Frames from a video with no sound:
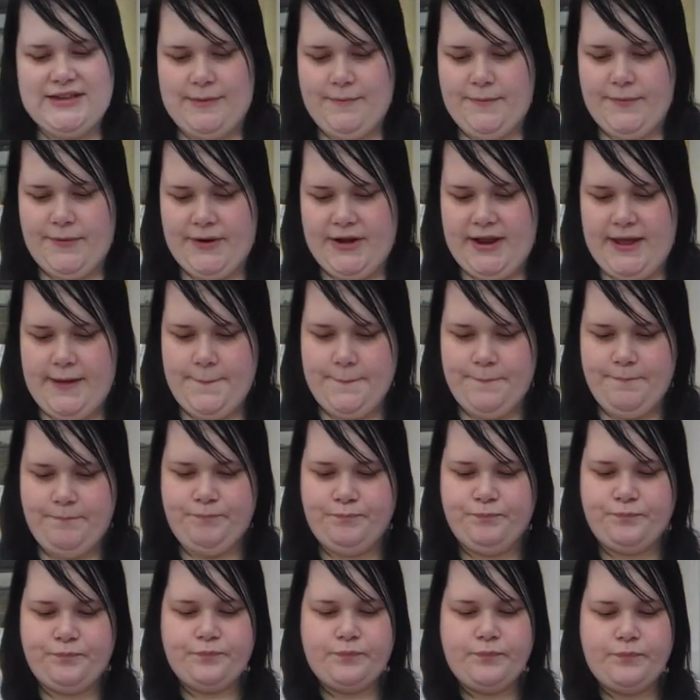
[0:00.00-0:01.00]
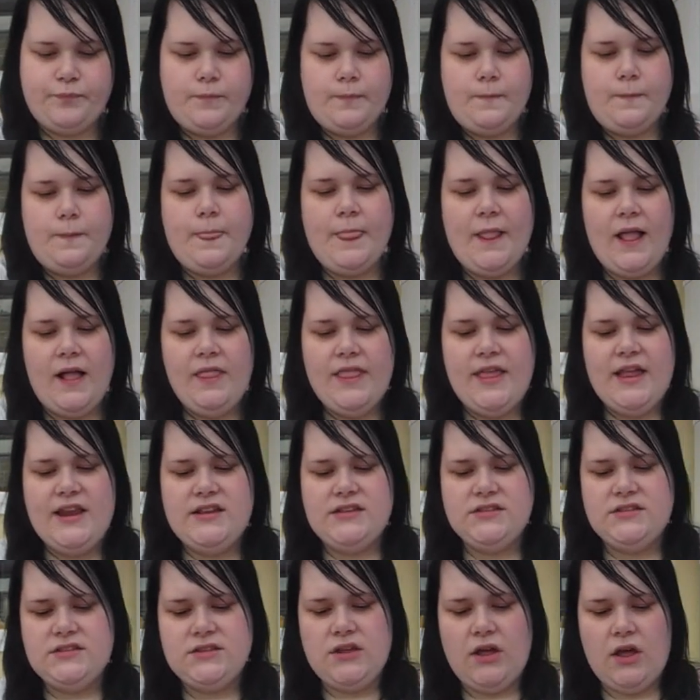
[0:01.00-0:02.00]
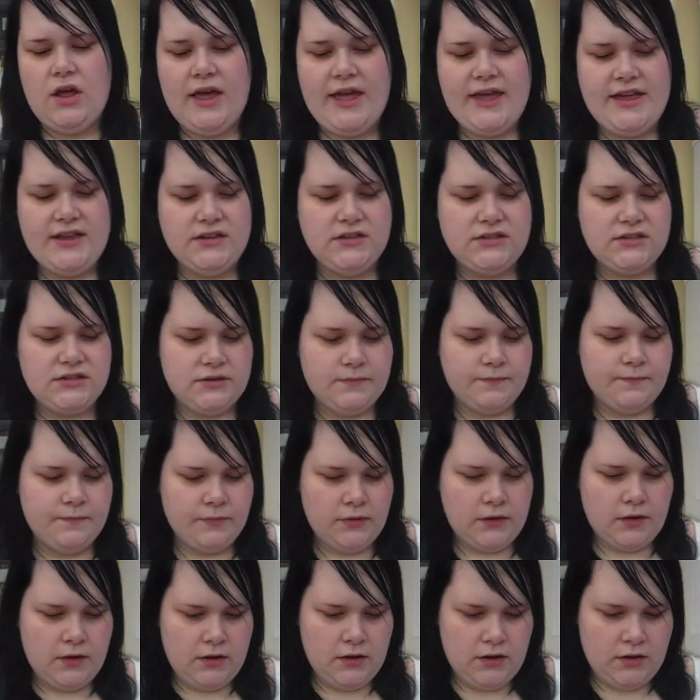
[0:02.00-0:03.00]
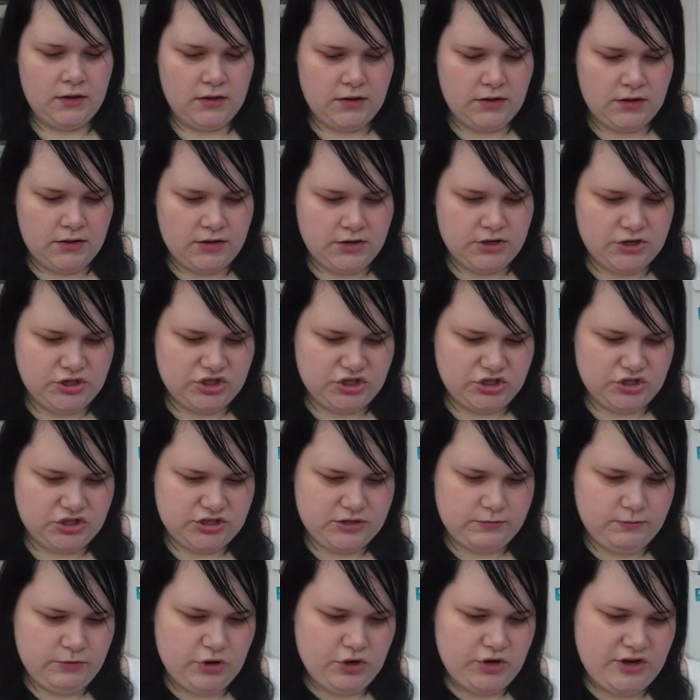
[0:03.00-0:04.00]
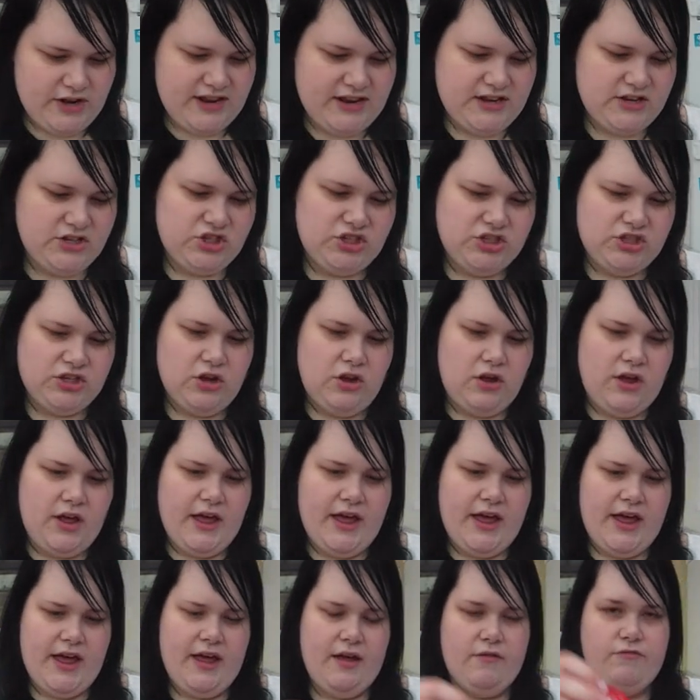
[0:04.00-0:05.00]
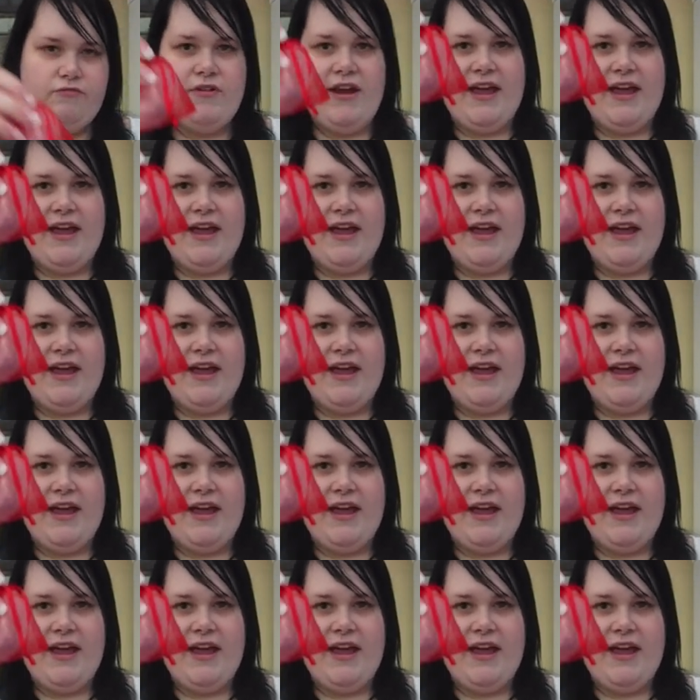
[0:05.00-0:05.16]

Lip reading: stamp on it, and then inside she's got some goodies. She's got her